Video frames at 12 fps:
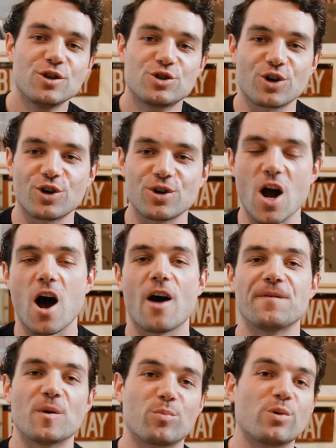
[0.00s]
turn
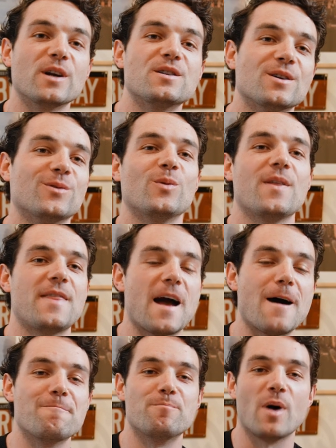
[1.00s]
off the printer with
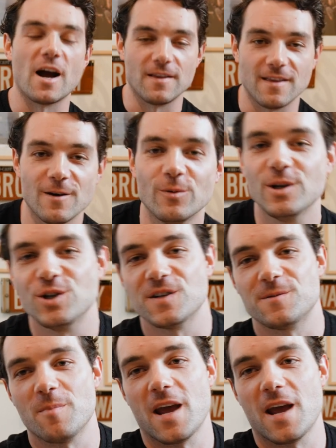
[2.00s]
that button that we just